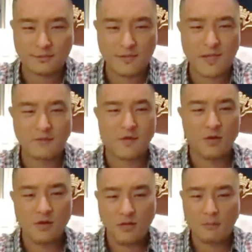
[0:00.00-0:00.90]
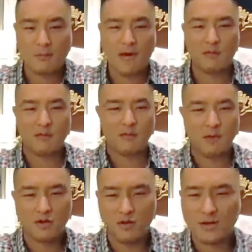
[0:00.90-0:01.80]
I release the favor, the
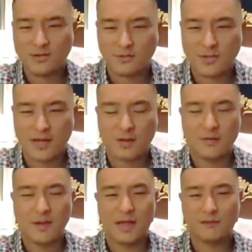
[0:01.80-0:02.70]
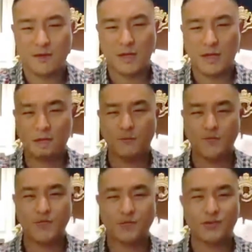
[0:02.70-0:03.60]
power, the grace of God over your life
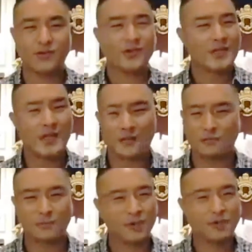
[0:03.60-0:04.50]
in the name of Jesus.